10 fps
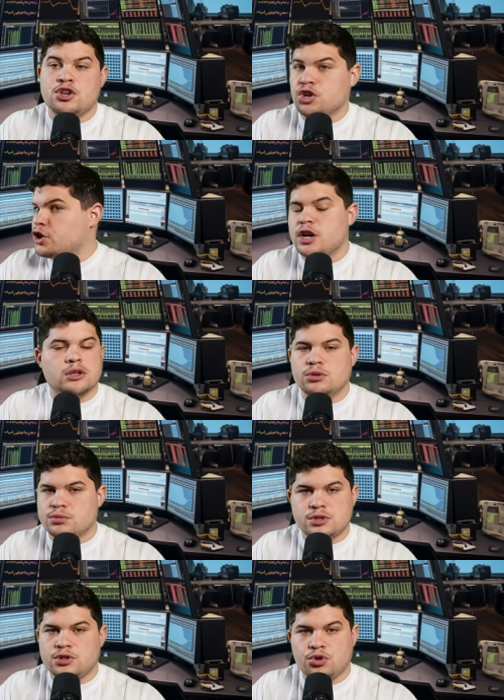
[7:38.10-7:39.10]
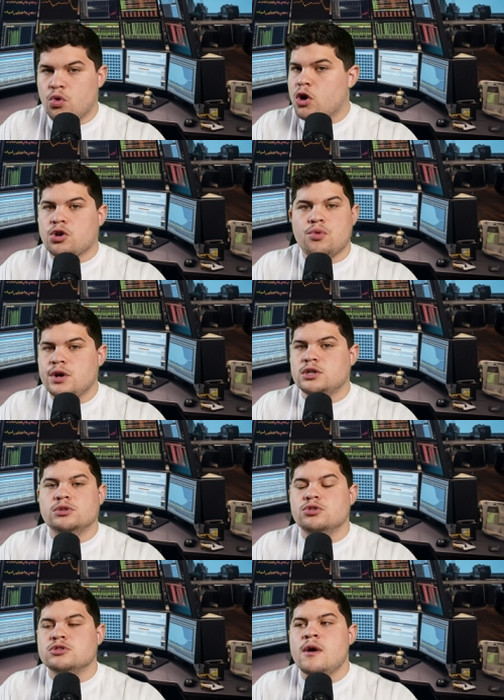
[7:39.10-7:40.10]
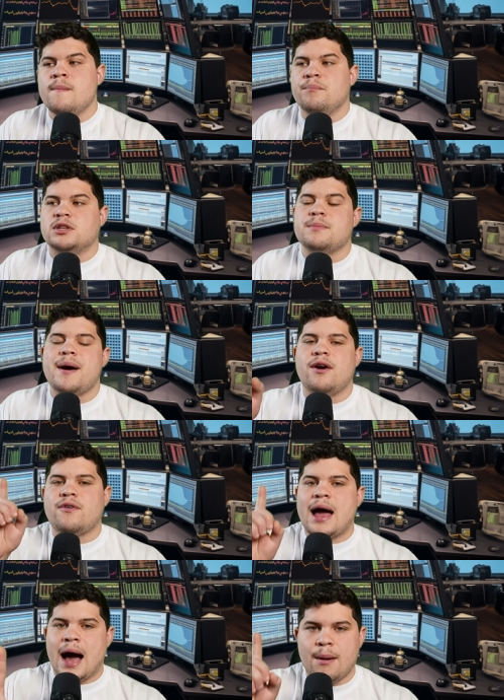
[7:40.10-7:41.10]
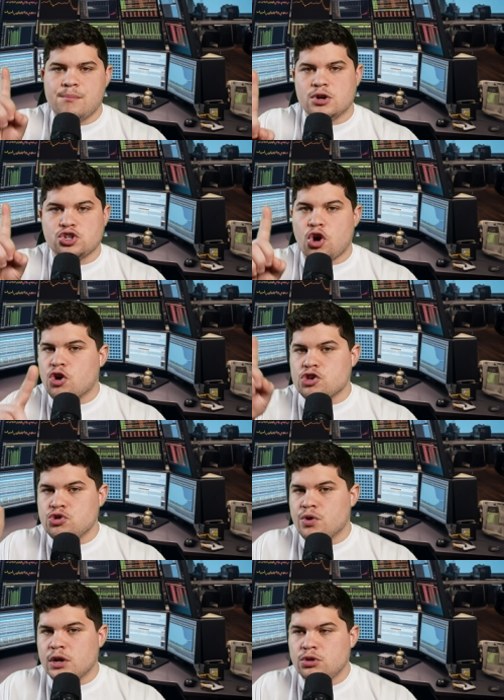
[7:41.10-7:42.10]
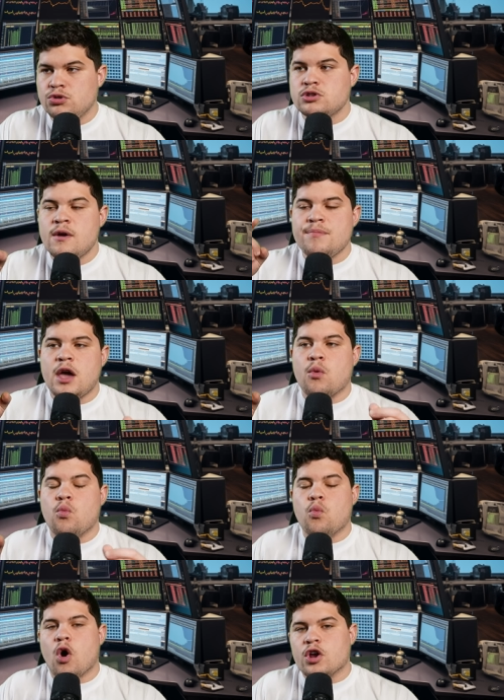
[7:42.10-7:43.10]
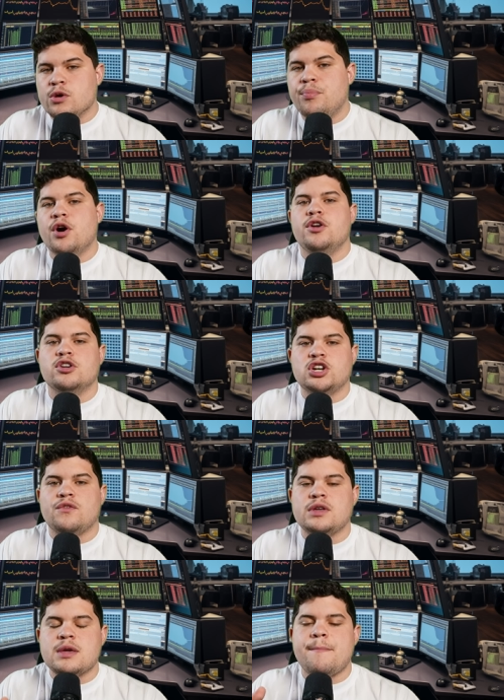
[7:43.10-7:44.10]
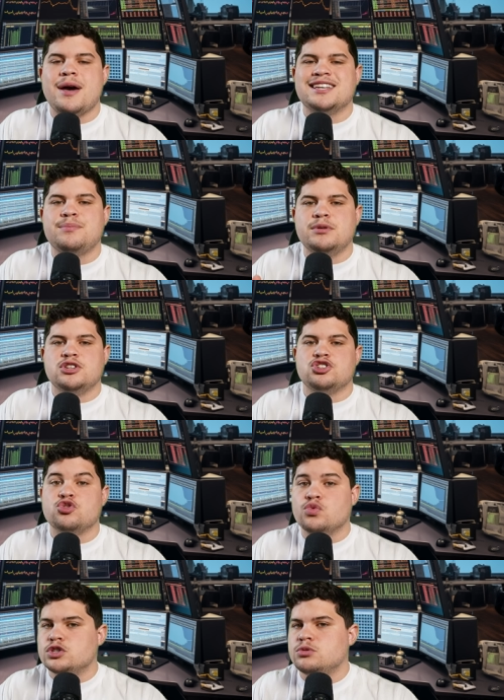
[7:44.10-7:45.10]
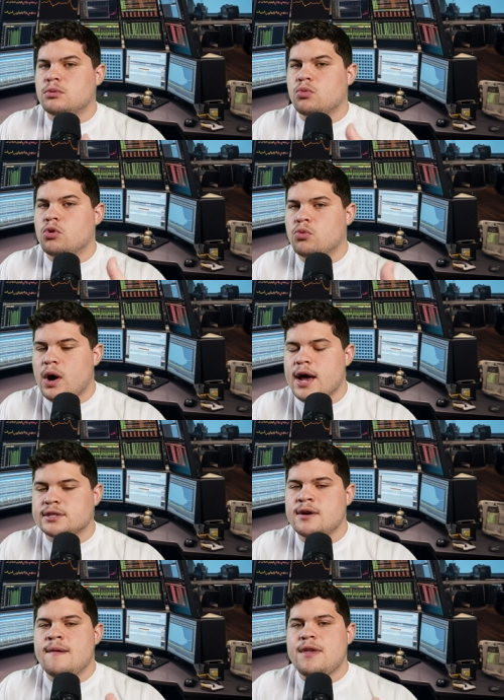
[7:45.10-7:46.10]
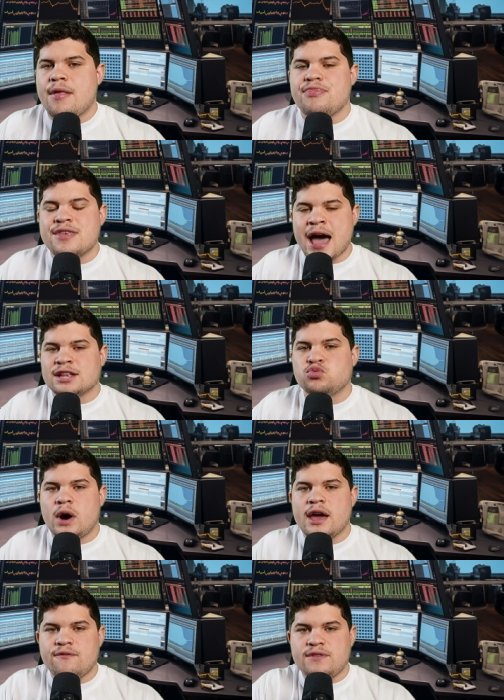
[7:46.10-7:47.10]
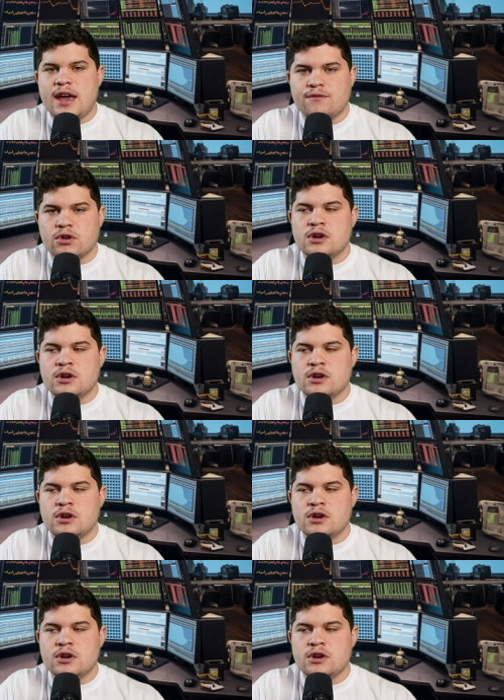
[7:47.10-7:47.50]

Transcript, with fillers: you're going to lose. You are going to lose, but it's a matter of how much are you going to lose, and are you putting yourself in the best position risk to reward wise? And that's why I favor